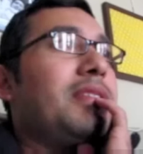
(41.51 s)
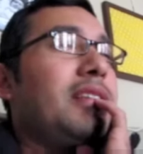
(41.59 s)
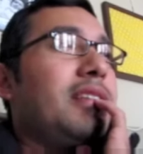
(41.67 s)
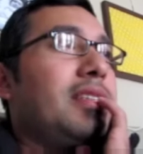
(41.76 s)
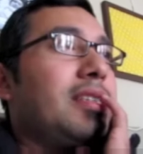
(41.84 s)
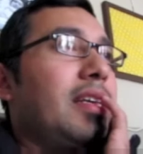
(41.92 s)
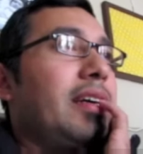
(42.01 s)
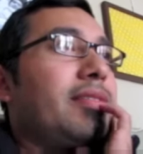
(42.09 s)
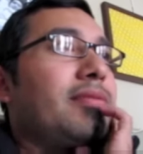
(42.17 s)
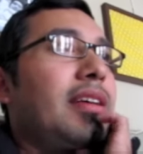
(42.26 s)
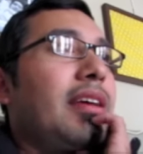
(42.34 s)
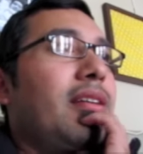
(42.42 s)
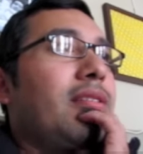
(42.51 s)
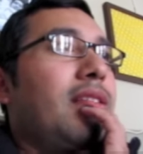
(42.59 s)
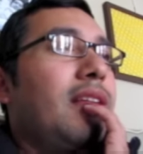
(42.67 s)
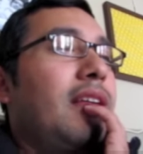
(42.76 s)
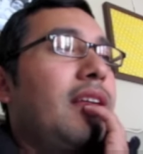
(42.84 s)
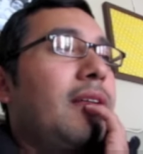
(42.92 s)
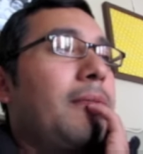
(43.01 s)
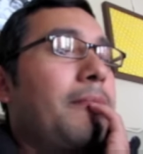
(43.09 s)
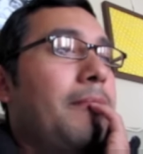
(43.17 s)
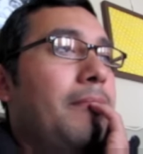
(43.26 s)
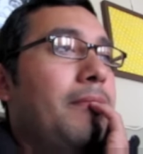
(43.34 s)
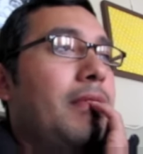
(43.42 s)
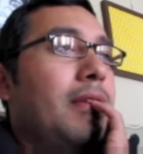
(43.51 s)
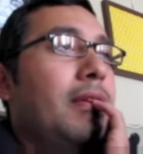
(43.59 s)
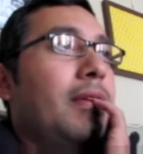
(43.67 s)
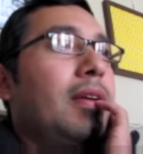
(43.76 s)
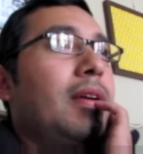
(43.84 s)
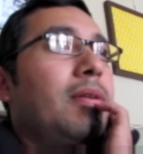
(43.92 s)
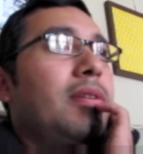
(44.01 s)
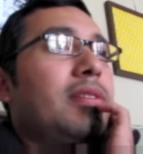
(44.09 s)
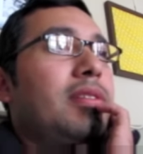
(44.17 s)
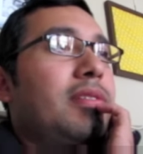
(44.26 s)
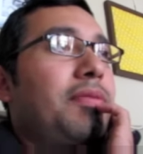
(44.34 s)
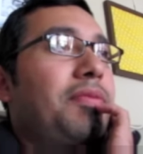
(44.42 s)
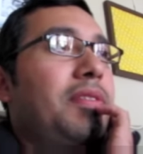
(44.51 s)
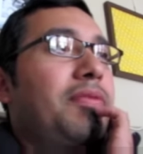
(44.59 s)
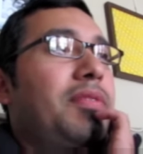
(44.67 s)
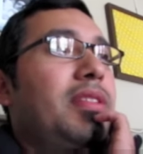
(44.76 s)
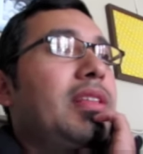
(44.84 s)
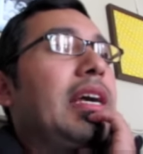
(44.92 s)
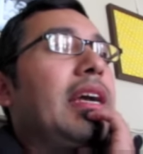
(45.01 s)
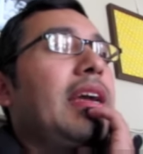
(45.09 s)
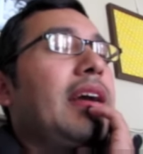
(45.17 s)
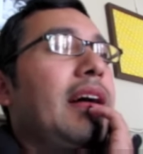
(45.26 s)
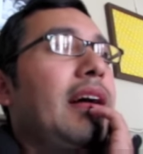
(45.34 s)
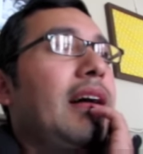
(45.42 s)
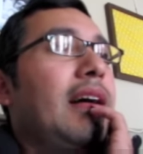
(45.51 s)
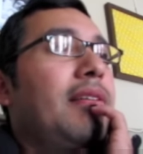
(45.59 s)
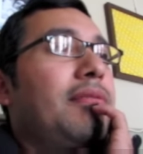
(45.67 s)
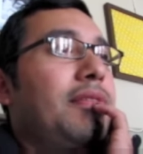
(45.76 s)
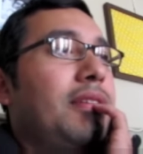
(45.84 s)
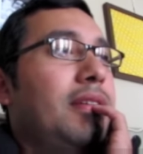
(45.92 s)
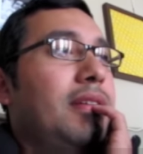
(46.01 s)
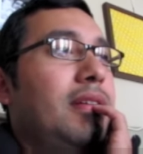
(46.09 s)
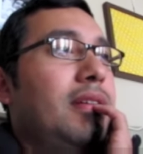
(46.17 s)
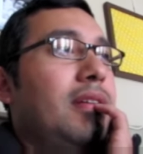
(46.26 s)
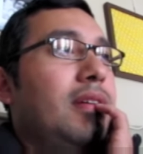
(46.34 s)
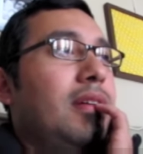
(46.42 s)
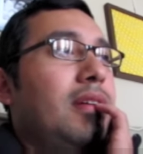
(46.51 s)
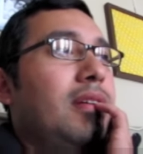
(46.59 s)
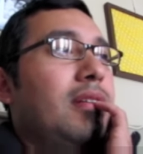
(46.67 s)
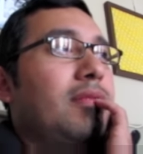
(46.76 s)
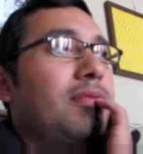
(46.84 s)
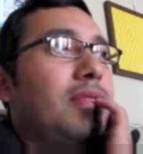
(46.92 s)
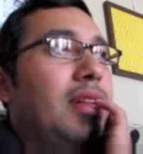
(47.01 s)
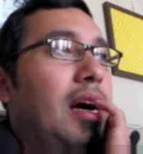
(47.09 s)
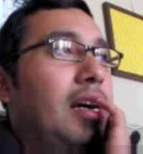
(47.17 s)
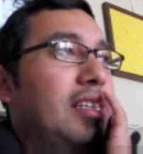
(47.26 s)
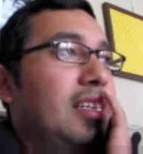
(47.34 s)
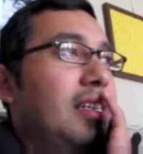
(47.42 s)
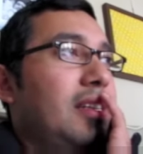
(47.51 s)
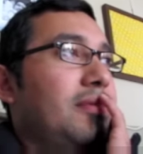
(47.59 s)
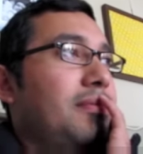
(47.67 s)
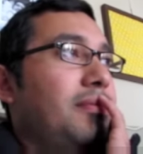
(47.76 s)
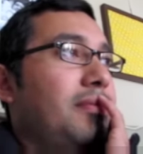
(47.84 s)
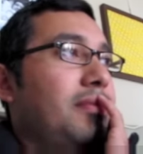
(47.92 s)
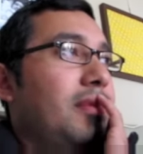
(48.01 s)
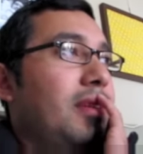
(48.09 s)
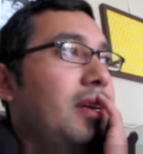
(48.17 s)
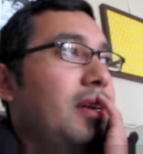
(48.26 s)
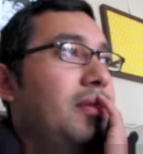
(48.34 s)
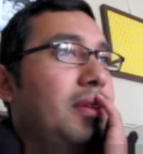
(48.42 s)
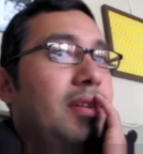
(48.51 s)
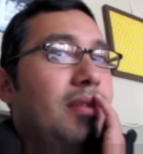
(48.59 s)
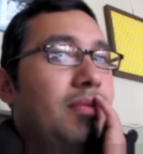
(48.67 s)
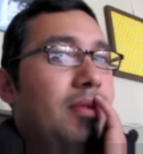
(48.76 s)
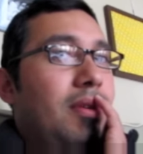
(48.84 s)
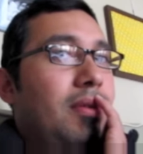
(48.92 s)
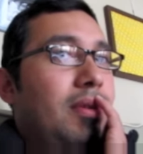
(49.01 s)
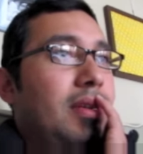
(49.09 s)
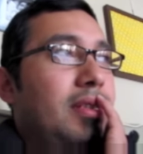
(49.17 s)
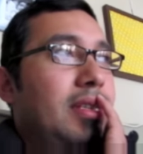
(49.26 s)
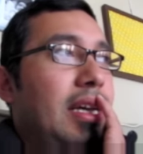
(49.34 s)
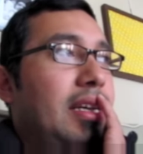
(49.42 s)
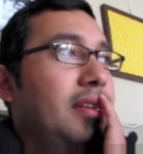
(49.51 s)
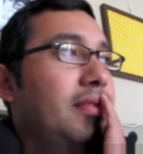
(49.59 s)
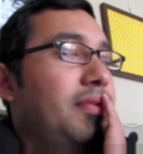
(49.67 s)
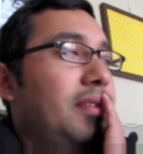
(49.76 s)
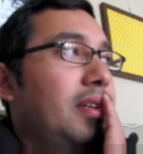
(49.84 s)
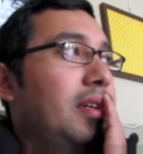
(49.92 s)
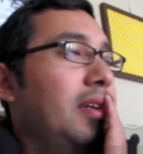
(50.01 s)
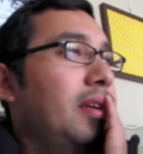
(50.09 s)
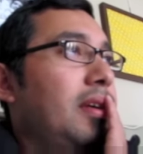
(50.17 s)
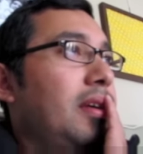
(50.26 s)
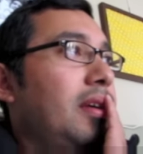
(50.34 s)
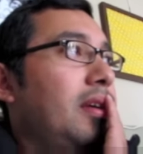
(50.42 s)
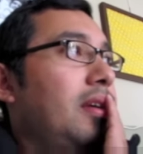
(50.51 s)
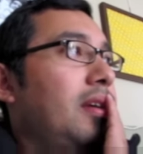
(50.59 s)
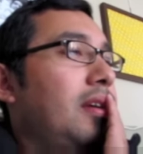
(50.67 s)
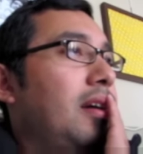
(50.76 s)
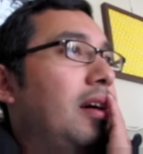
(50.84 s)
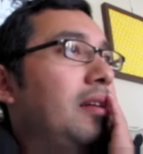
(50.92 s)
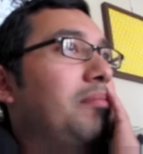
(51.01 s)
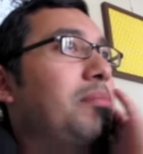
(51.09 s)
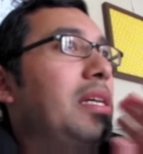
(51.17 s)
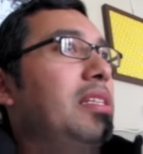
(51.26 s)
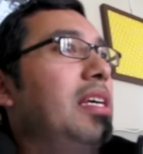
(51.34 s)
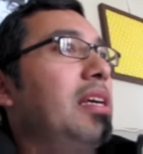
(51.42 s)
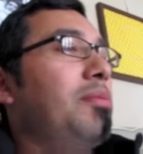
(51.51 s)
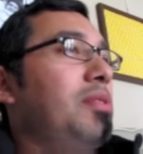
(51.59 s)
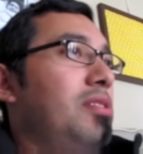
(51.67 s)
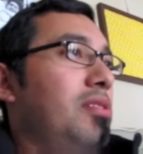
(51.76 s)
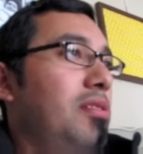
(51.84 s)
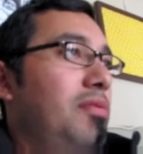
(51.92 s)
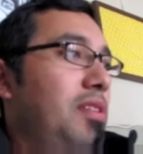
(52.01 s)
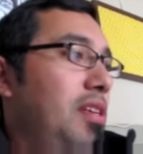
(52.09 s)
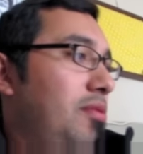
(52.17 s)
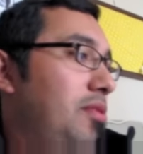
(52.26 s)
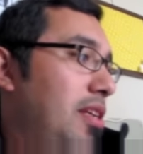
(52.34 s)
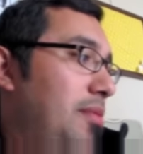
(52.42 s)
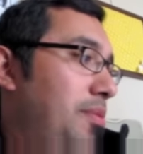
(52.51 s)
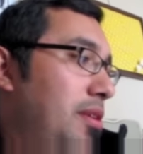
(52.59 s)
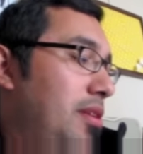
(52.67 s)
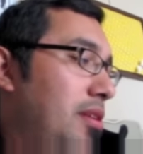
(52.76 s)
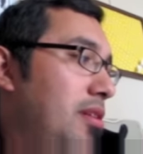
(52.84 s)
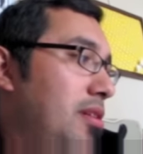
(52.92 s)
This is like now the. Well, this is the fifth day of vlogging uh, in a row consecutively. On Monday, we started videotaping.